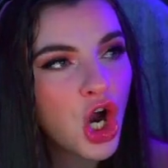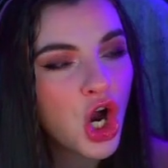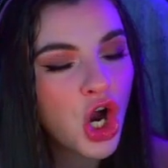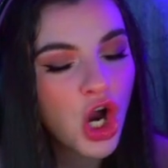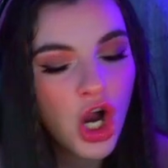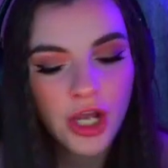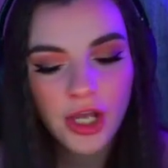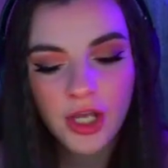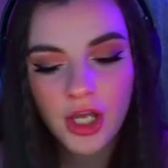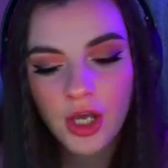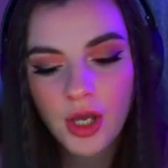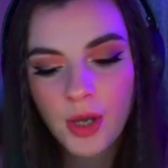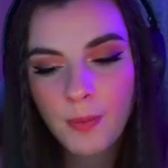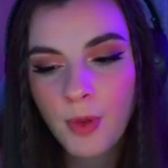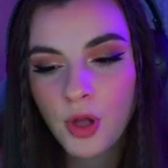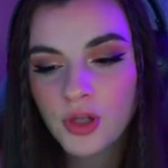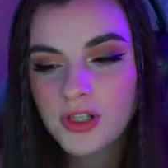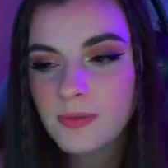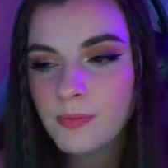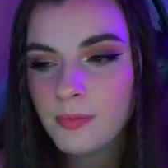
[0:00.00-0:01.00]
Yeah,
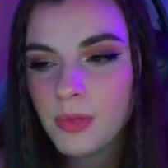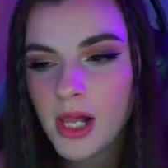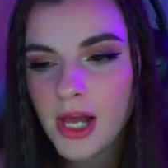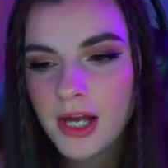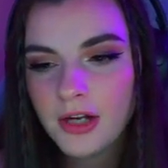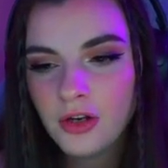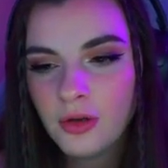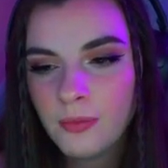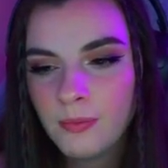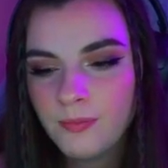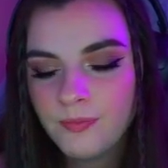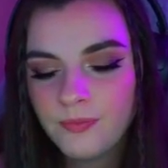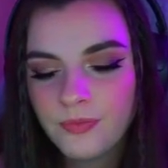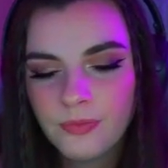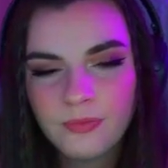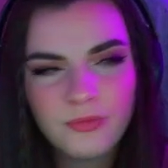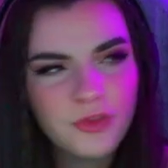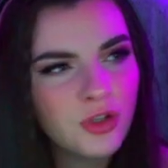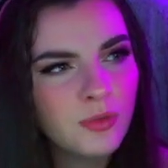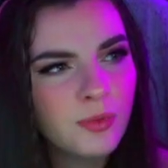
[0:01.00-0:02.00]
multiply, not
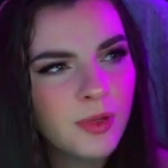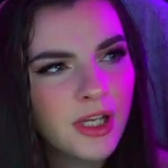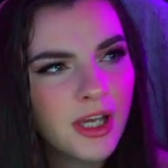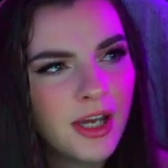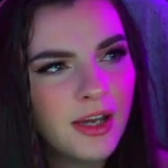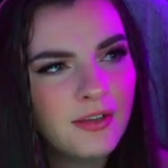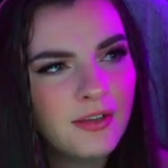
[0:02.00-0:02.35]
duplicate.